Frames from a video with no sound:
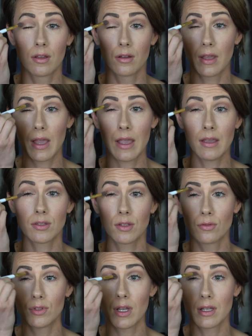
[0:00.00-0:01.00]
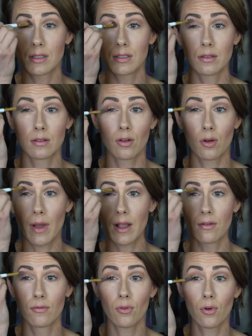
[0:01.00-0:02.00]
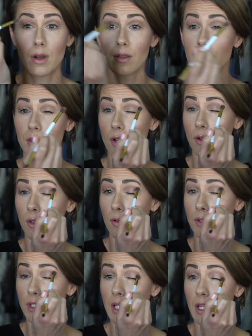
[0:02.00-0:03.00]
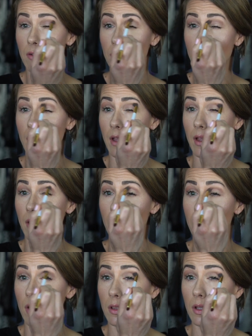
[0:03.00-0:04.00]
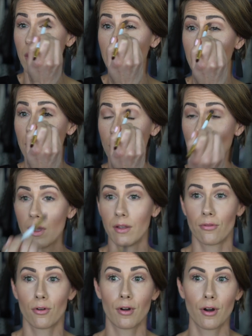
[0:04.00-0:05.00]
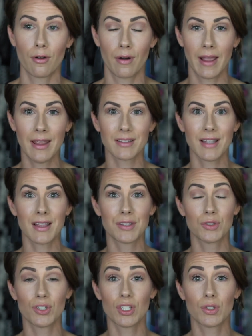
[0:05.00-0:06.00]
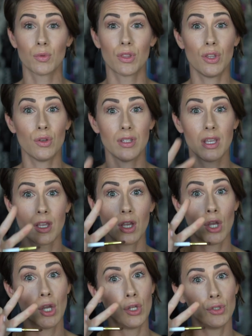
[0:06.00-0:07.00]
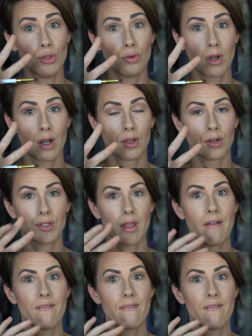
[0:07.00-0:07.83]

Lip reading: Okay, so just go back and forth until you achieve the look that you're going for, all right? So that's just with using 2 colors.